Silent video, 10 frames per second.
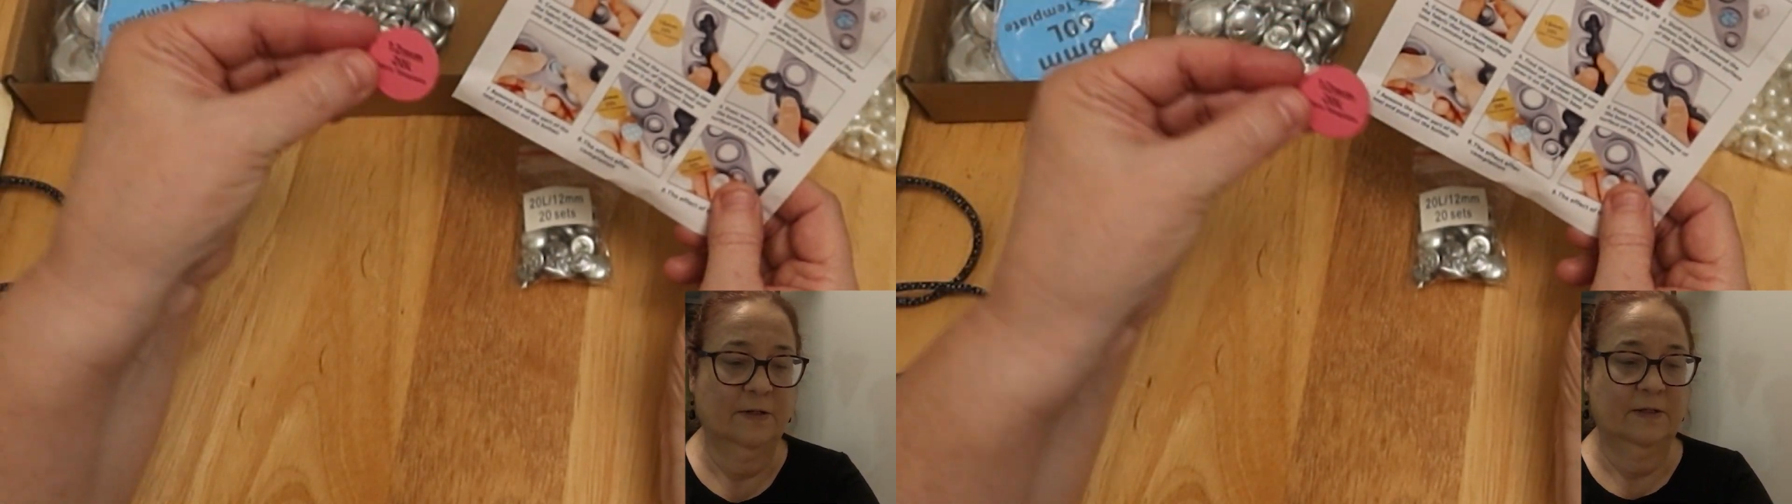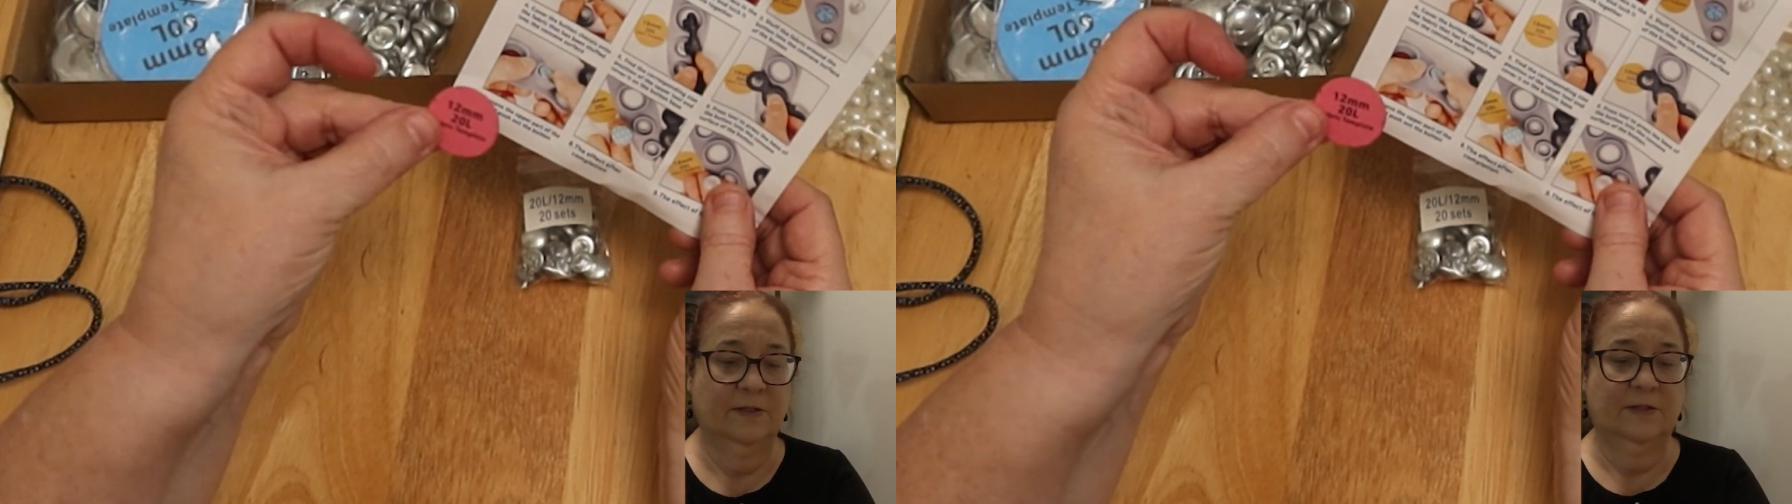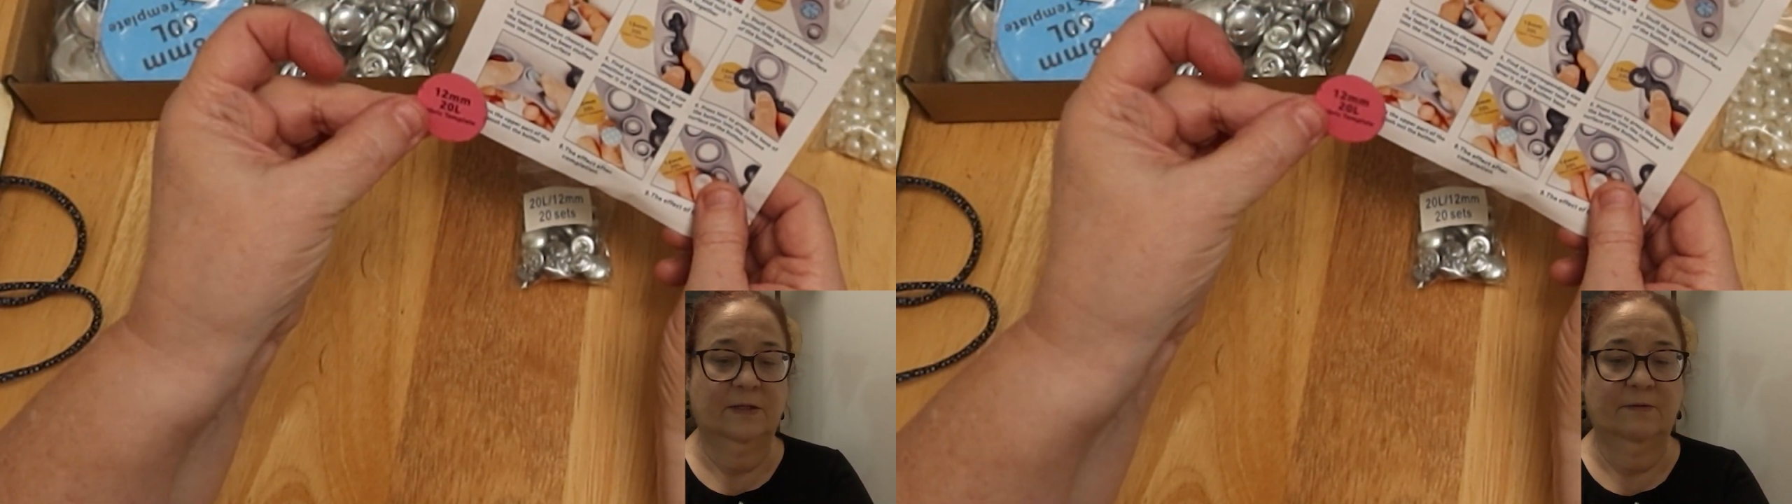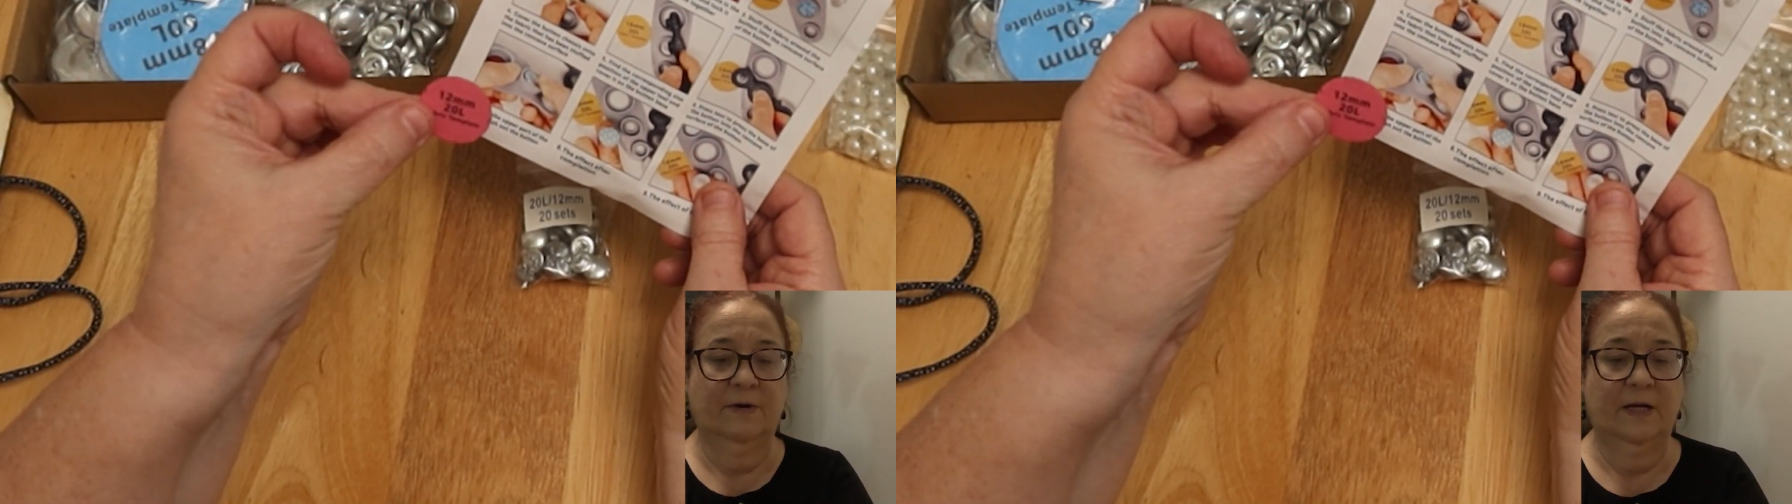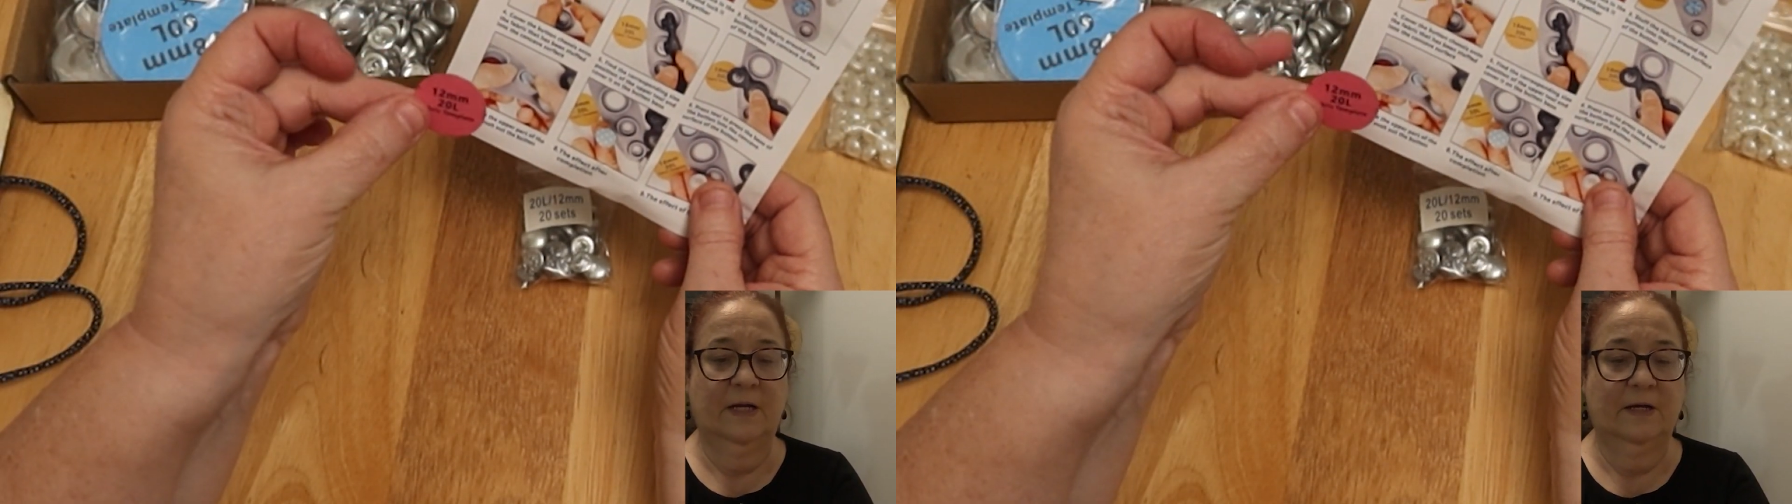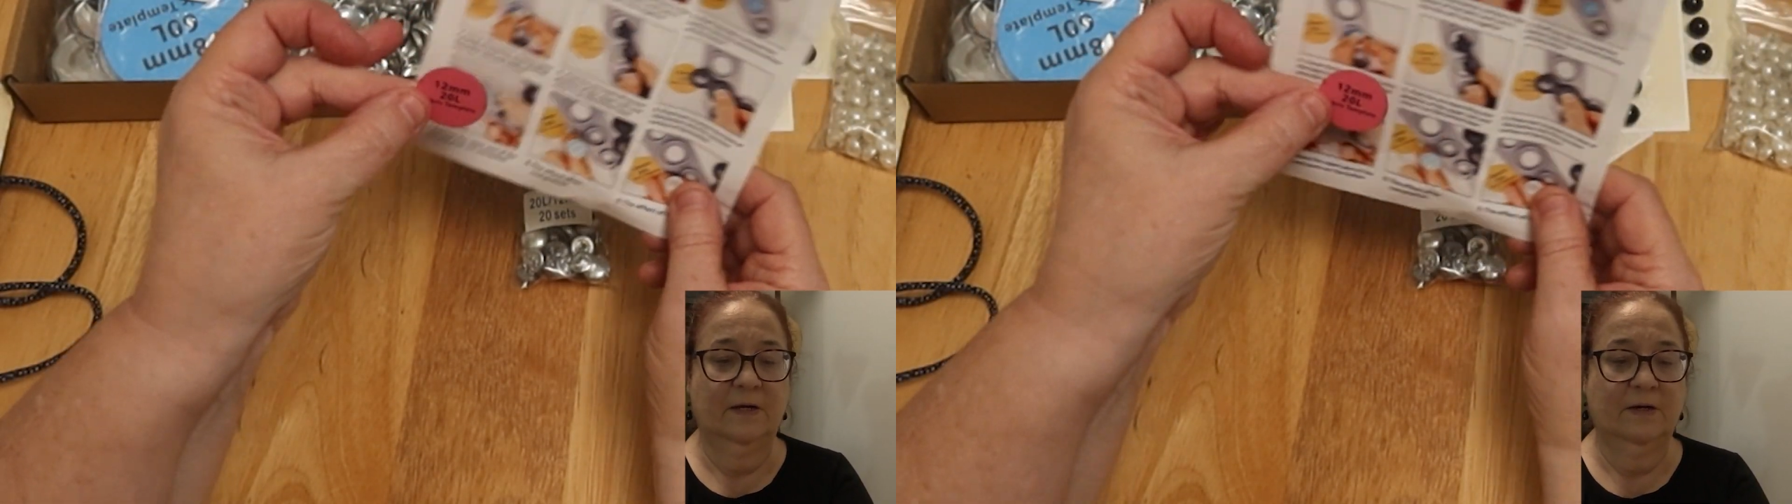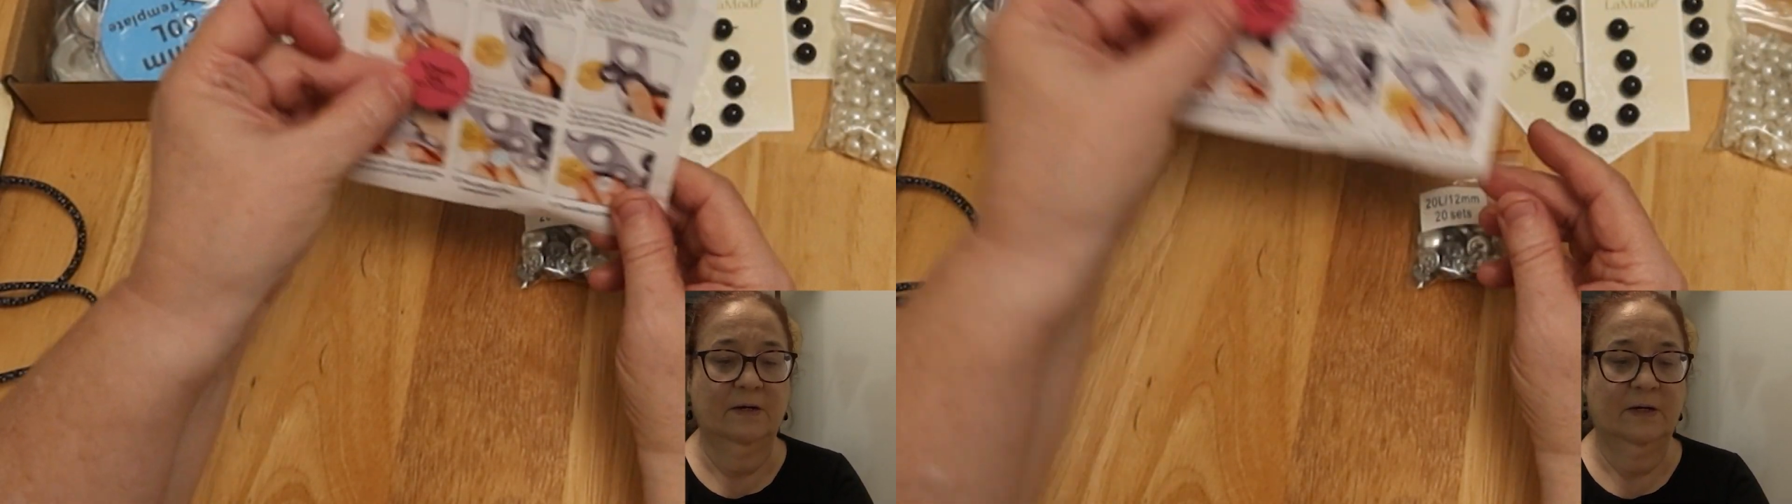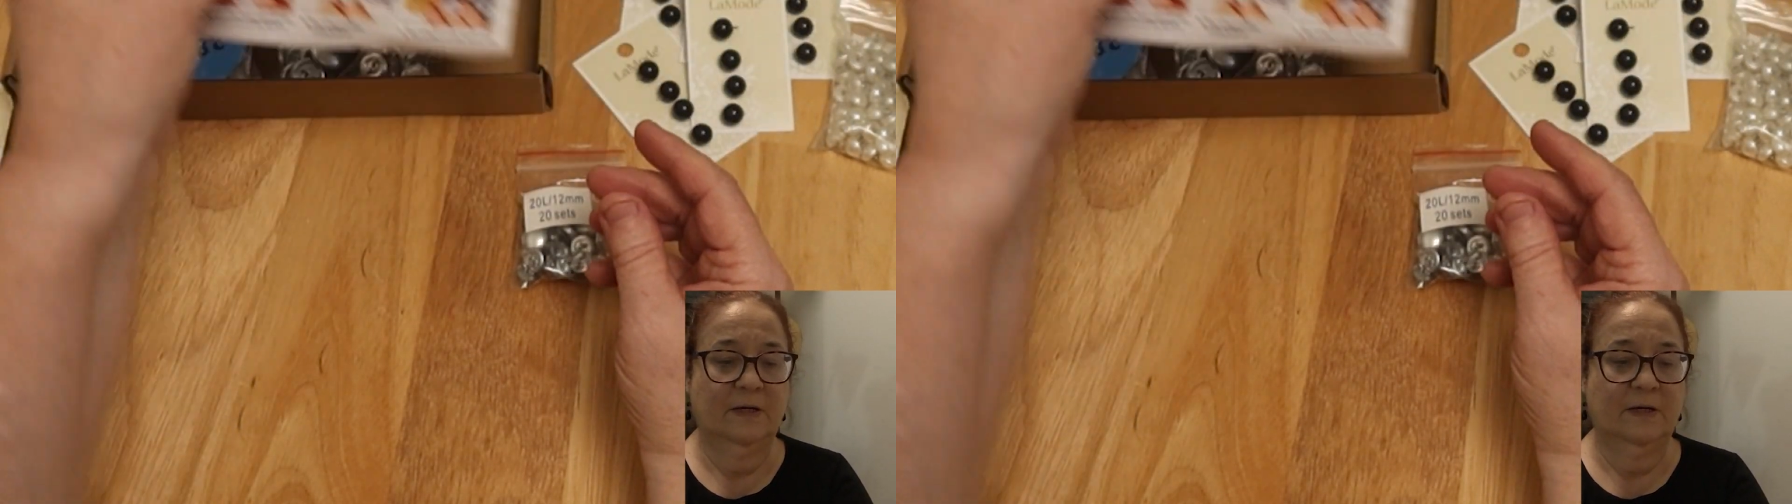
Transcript: This is it right here.